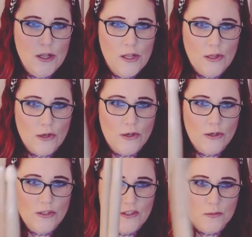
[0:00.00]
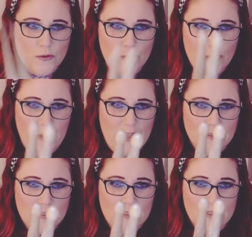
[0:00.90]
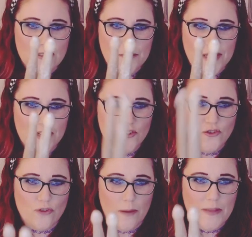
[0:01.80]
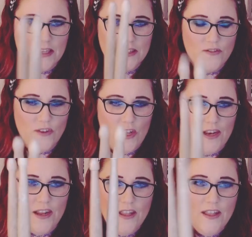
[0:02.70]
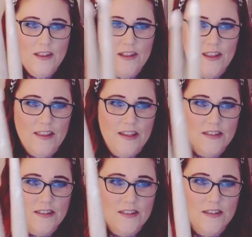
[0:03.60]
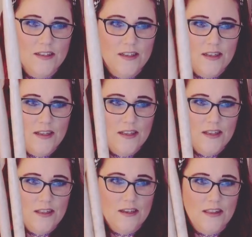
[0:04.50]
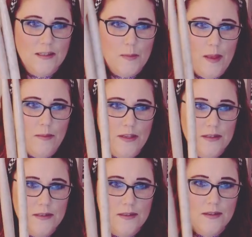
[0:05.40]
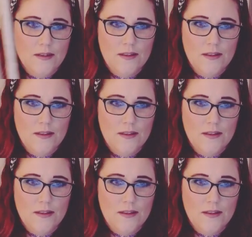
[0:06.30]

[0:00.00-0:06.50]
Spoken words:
Learn some rudiments, because drumming is fun. Look at these. Look at these babies. They're